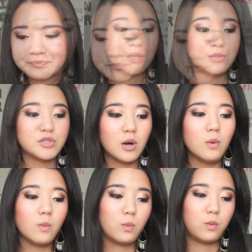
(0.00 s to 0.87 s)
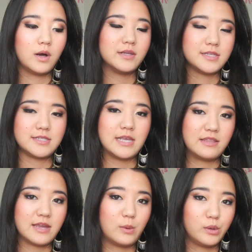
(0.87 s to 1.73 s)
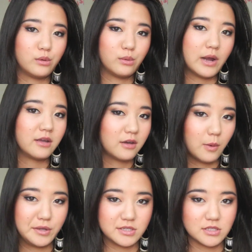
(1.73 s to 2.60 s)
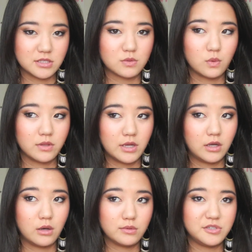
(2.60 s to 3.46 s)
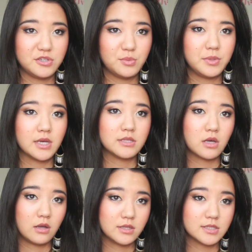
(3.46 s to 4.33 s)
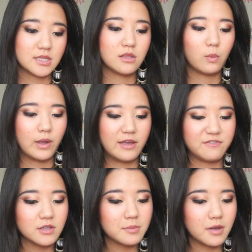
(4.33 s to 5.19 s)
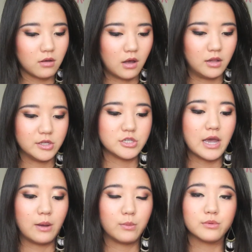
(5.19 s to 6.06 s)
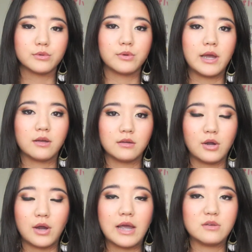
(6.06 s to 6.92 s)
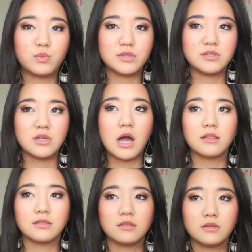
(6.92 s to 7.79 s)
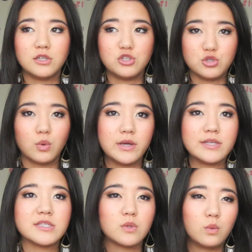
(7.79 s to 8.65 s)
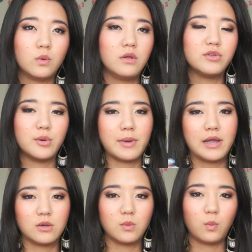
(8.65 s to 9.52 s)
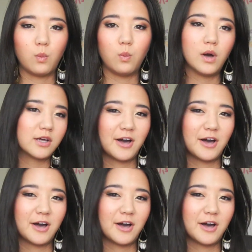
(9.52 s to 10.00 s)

I don't want to say that I regret going to the school that I go to because honestly, the way I feel about college, I would regret, or I would not enjoy school no matter what